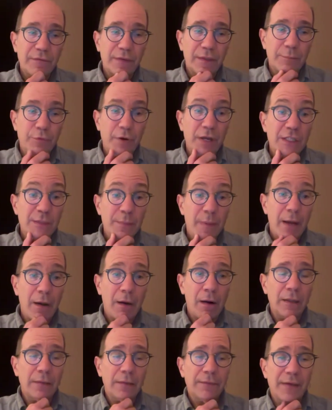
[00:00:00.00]
It breaks my
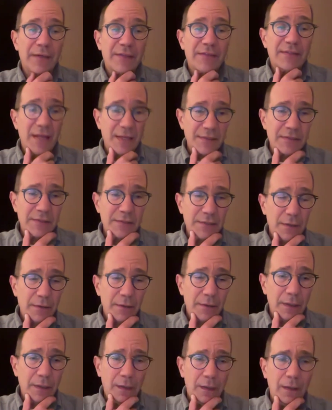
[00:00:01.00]
heart that it's
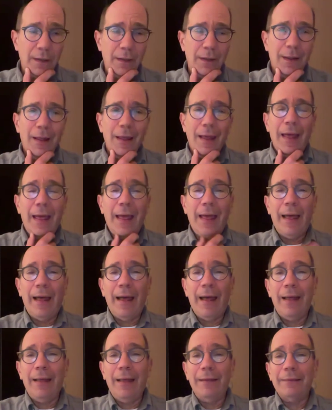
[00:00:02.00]
necessary,
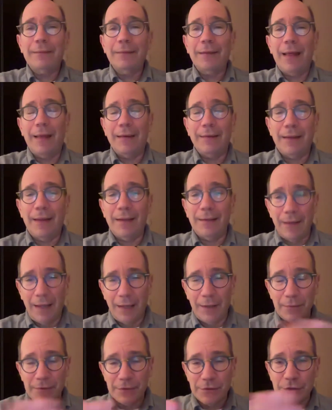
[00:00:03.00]
and
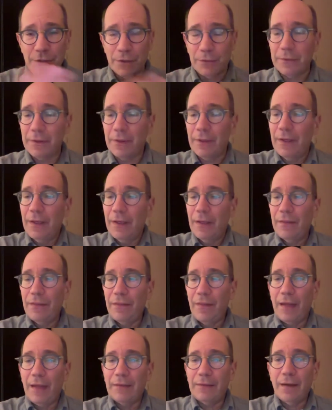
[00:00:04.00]
I always joke
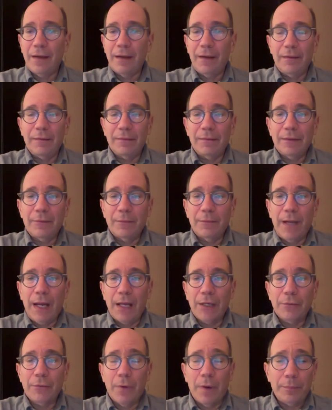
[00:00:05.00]
that when I
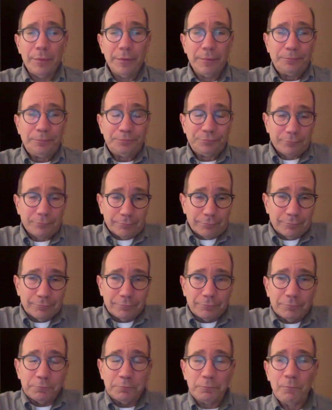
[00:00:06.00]
grew up,
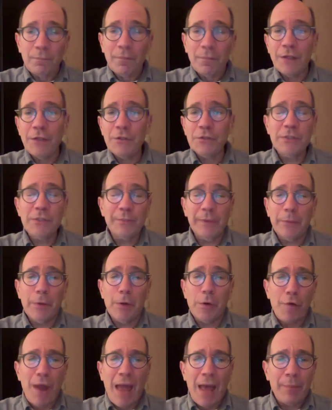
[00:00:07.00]
you simply
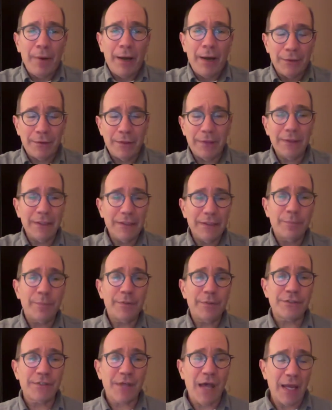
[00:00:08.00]
were a rabbi. You didn't need to
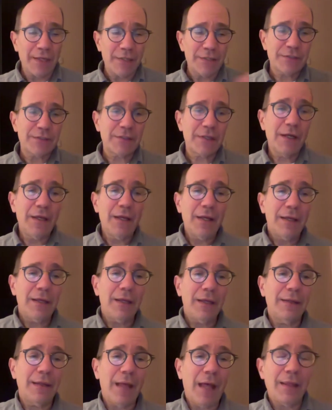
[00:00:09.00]
put Zionist
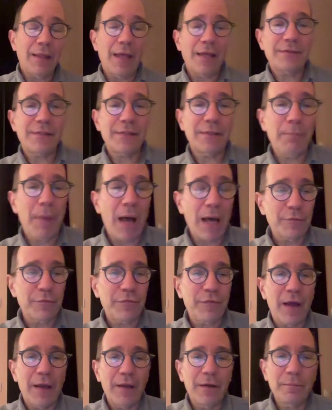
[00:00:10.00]
as the
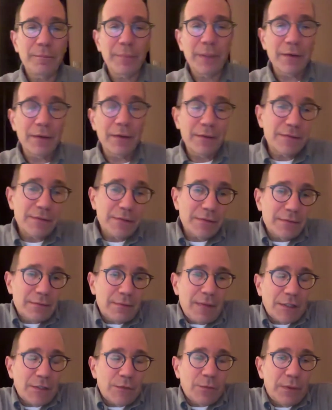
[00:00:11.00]
modifier because
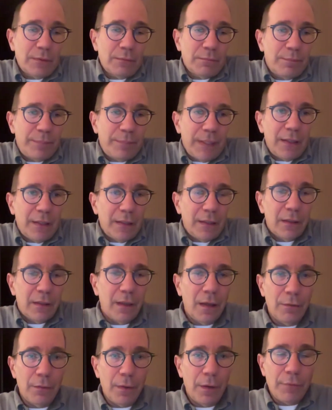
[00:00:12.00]
that's what being
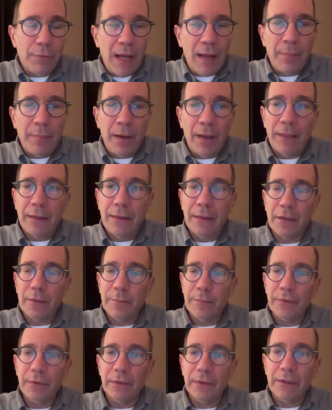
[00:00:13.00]
a rabbi and a
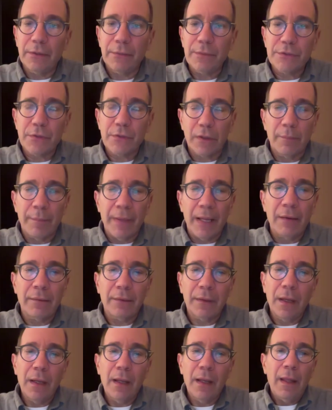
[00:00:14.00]
communal leader was all
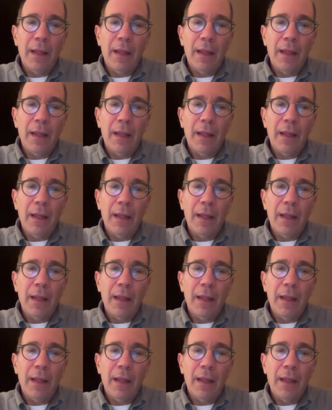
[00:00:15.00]
about.